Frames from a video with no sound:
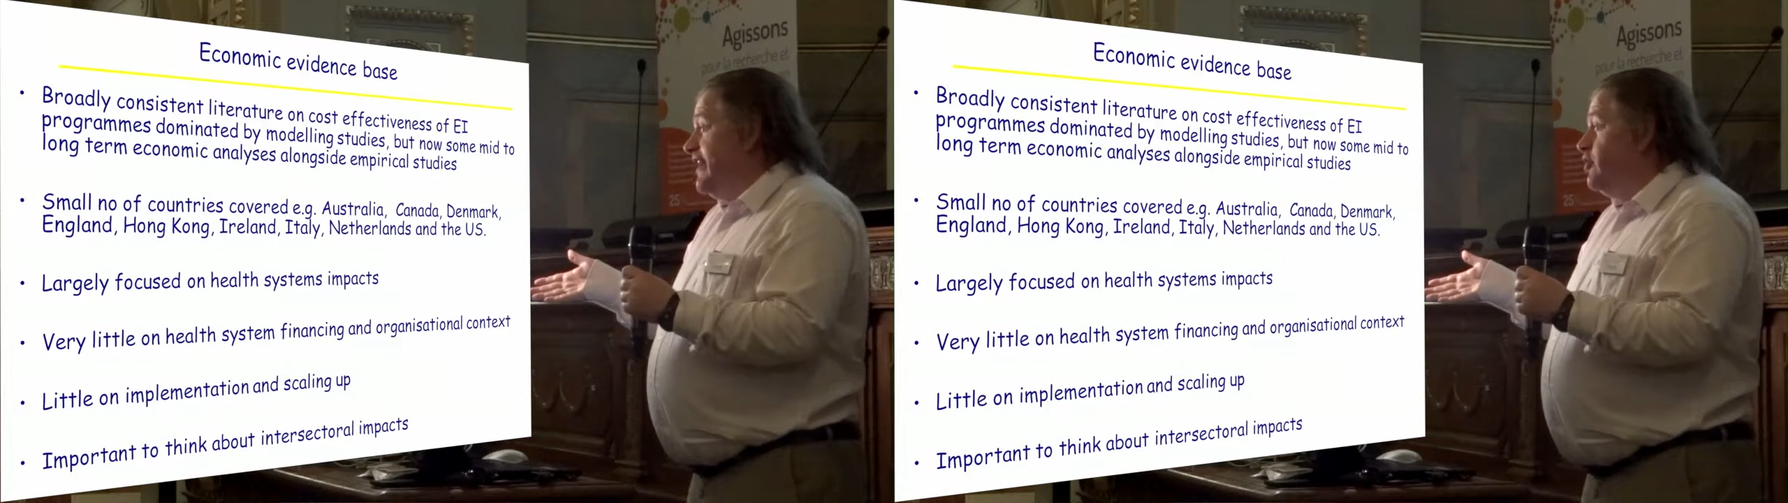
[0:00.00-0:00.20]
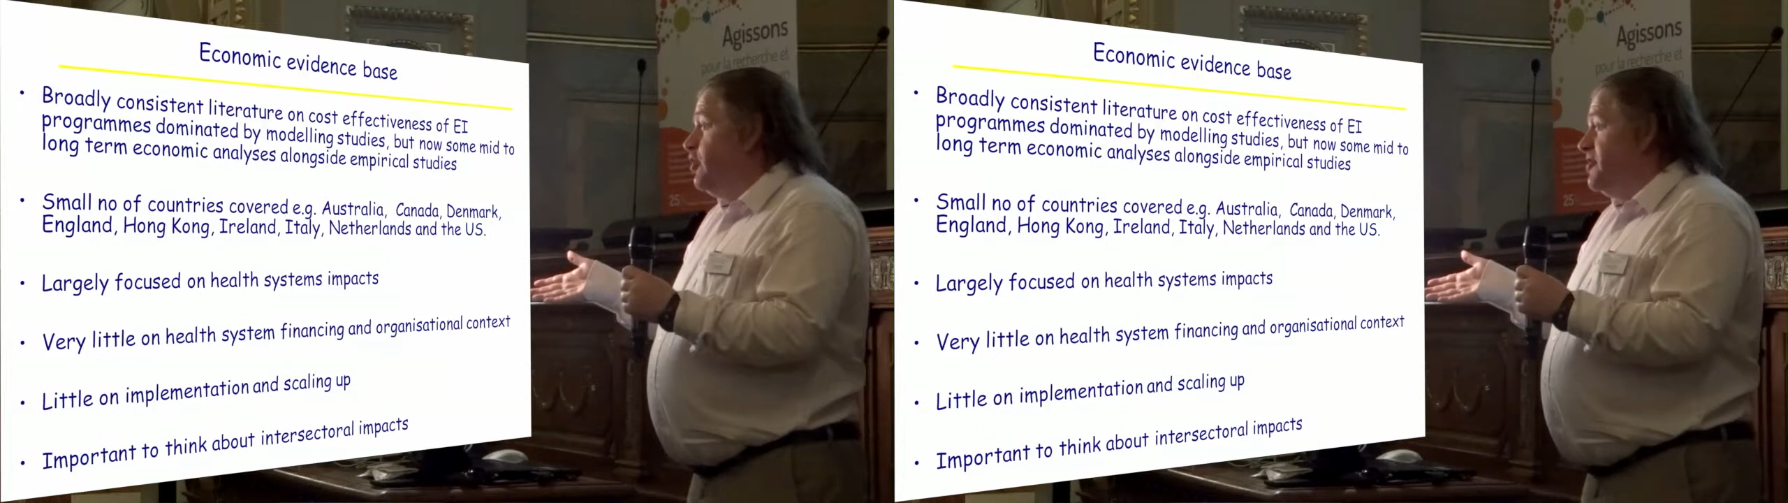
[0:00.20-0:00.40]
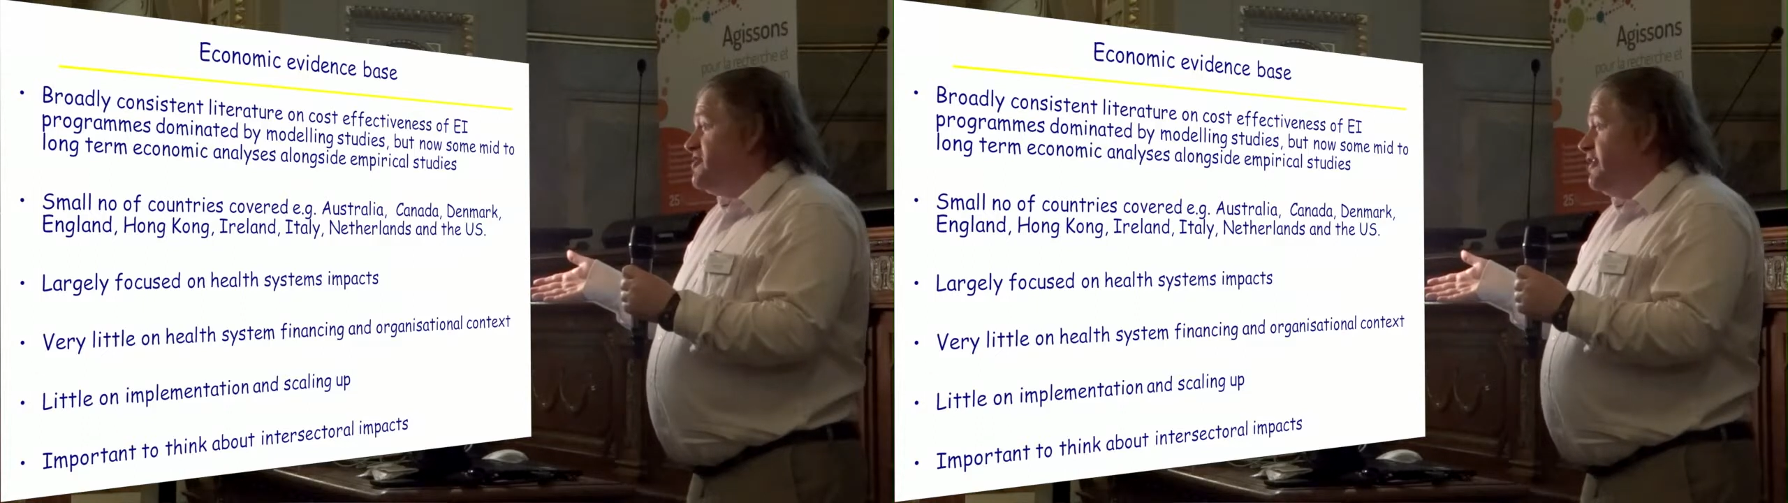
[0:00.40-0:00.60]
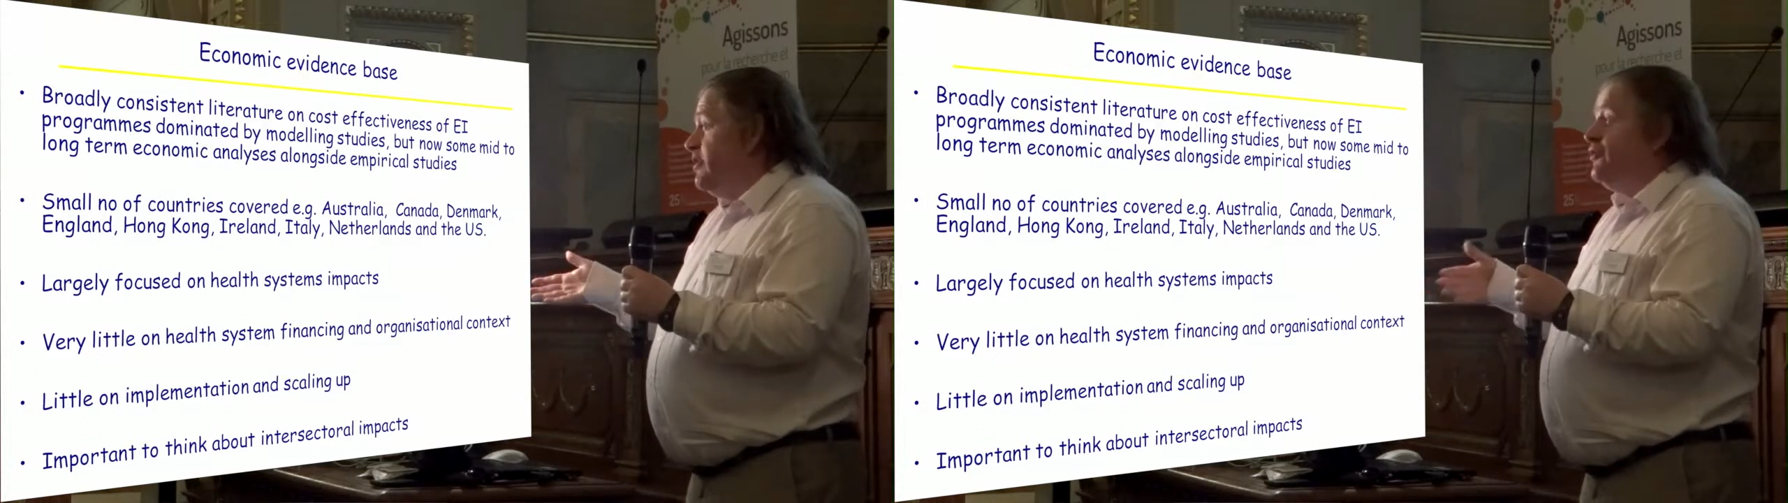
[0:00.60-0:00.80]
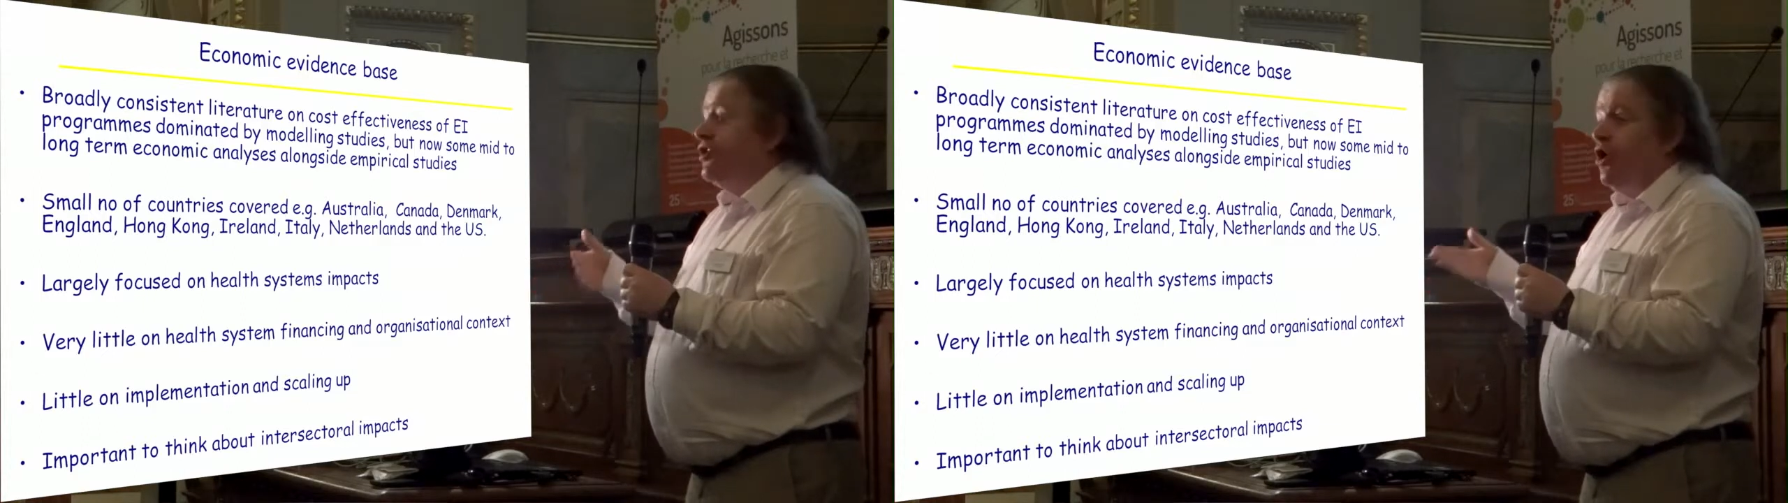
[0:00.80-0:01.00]
economic study
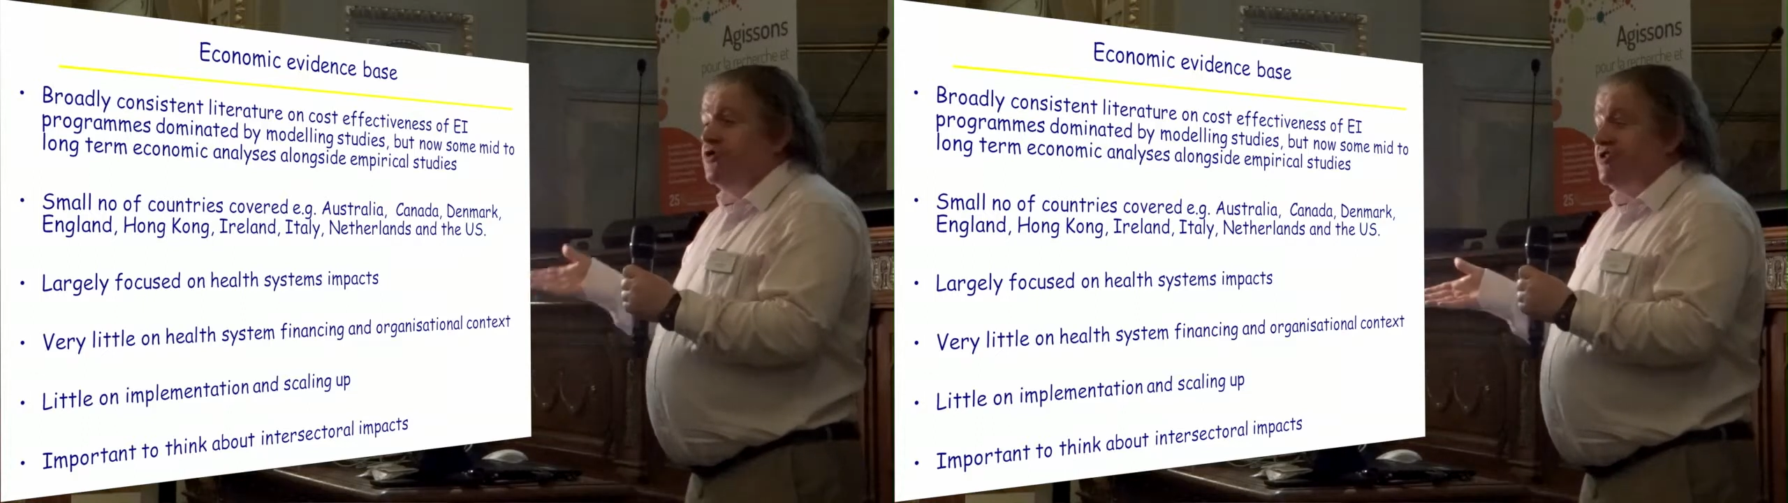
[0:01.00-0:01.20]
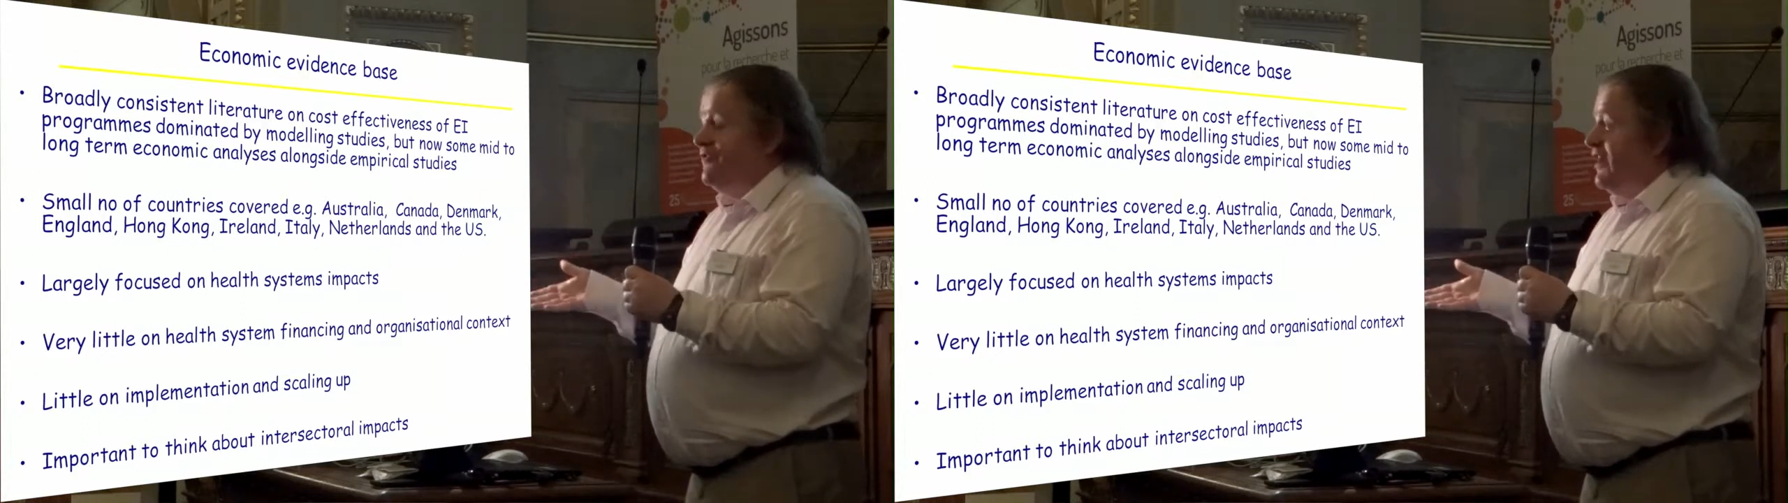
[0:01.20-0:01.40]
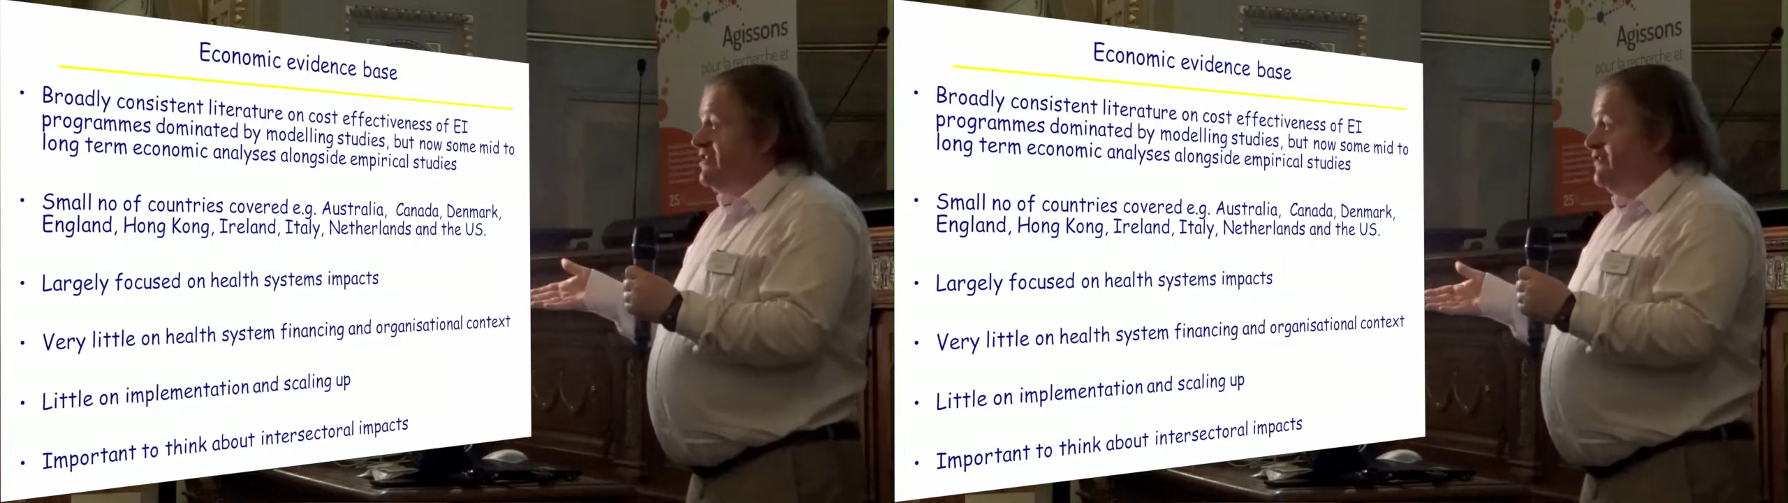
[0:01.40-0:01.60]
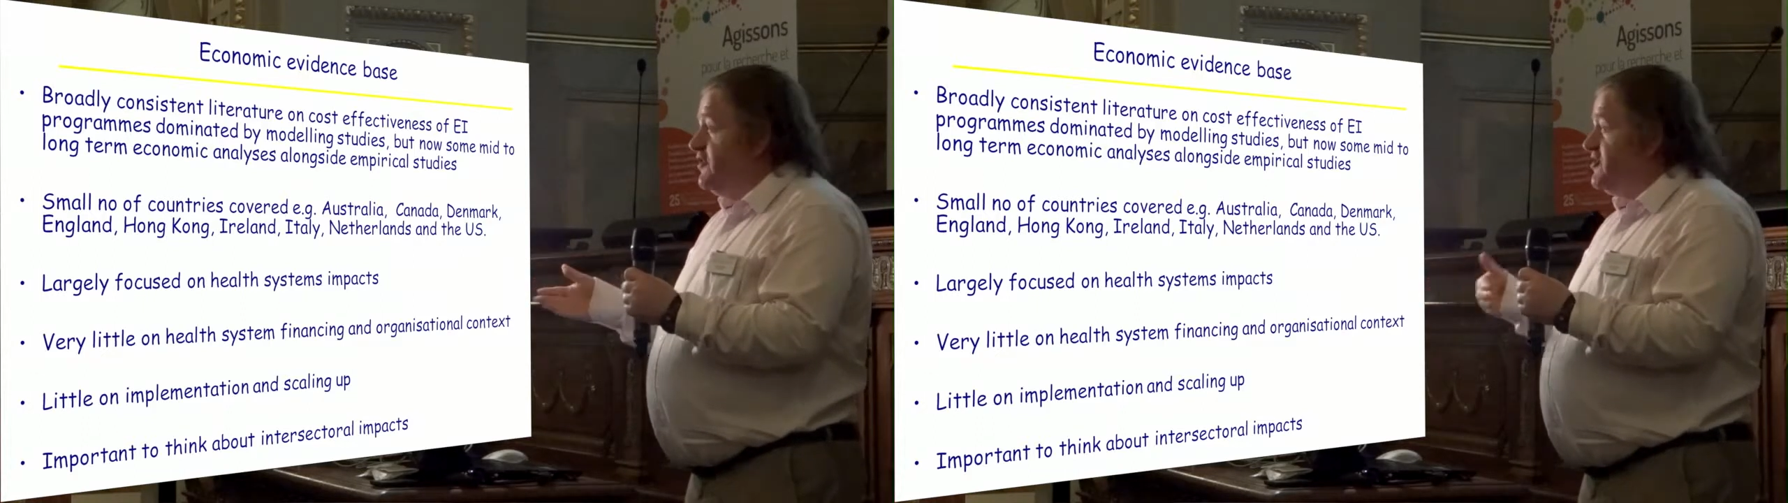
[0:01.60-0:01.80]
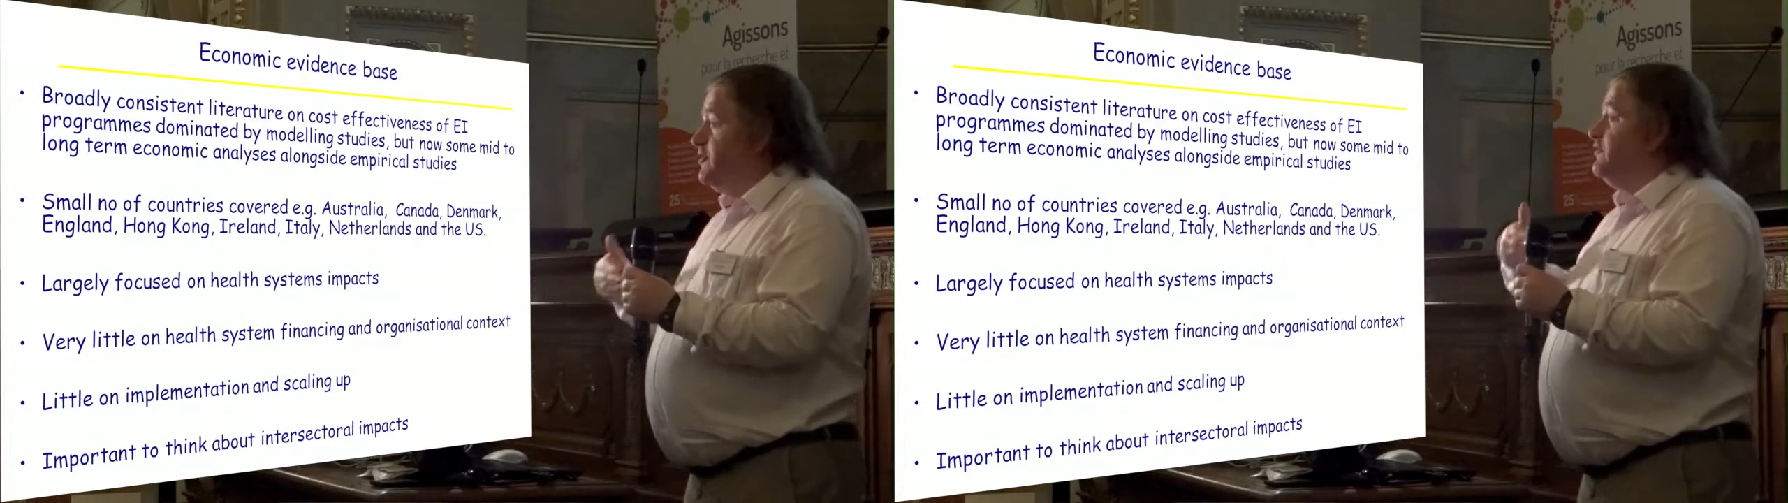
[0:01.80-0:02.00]
on the
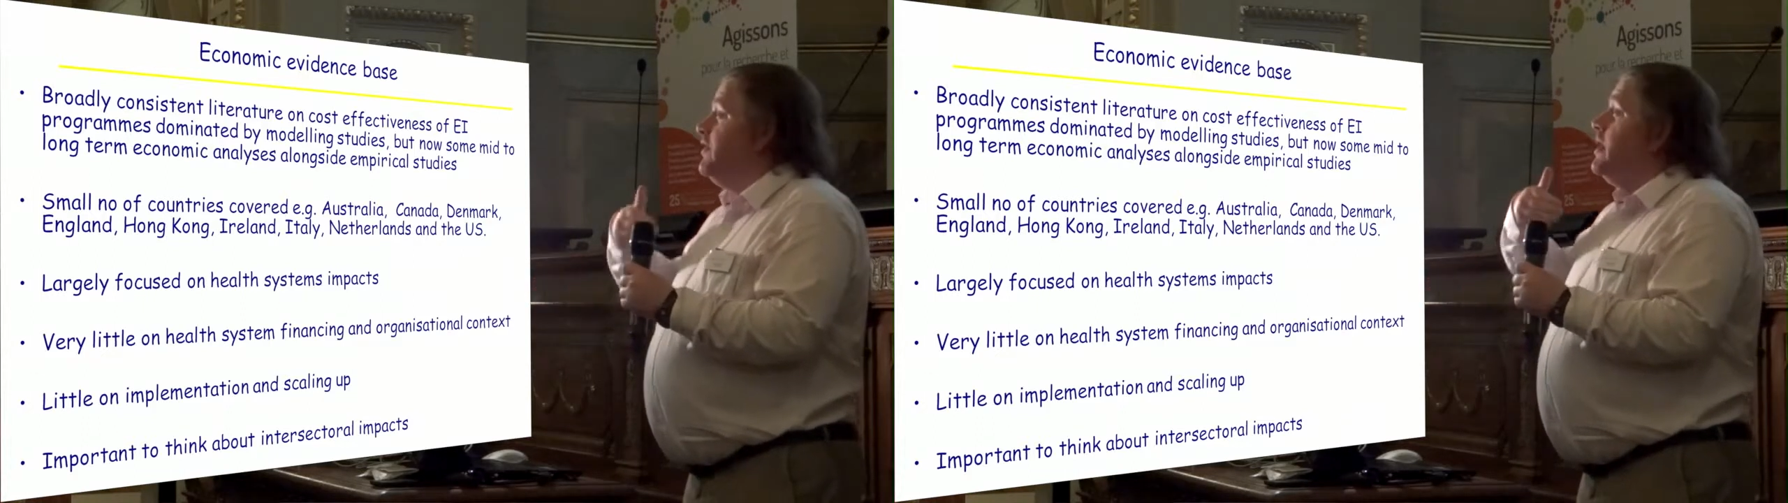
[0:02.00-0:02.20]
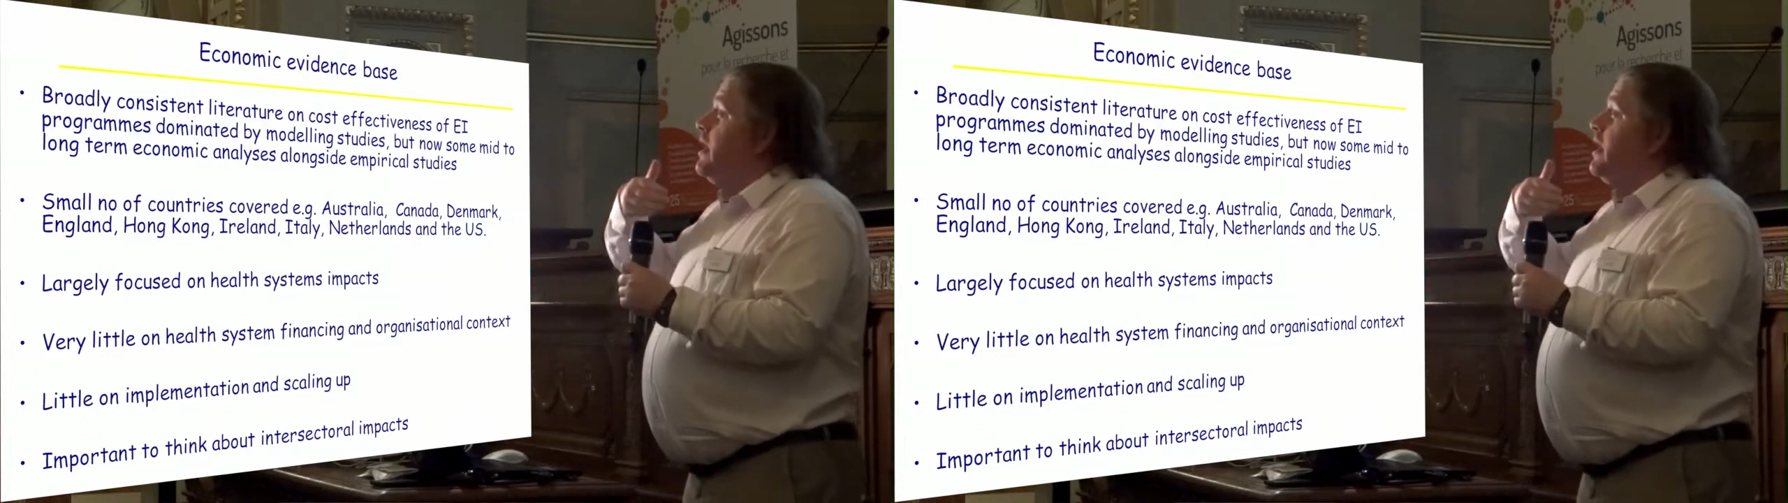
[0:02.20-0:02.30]
cost-effectiveness of